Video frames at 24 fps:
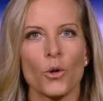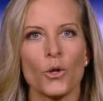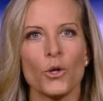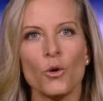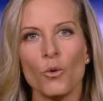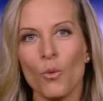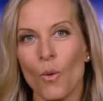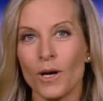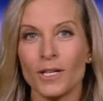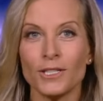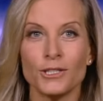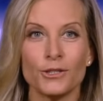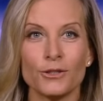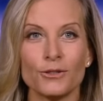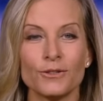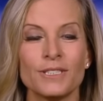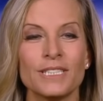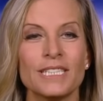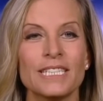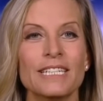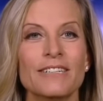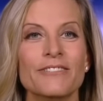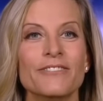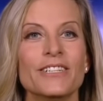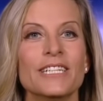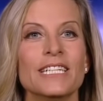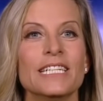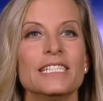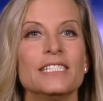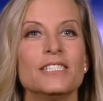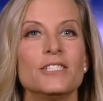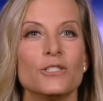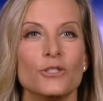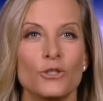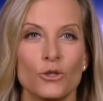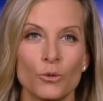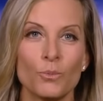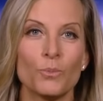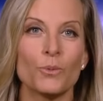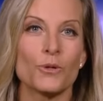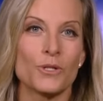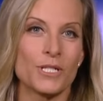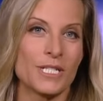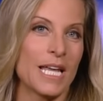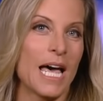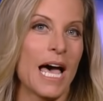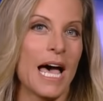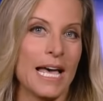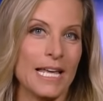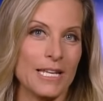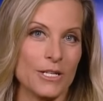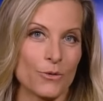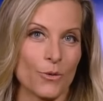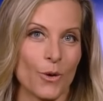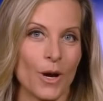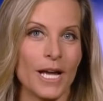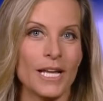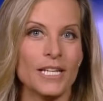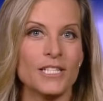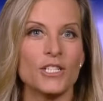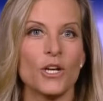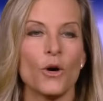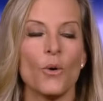you want your TV supersized, right?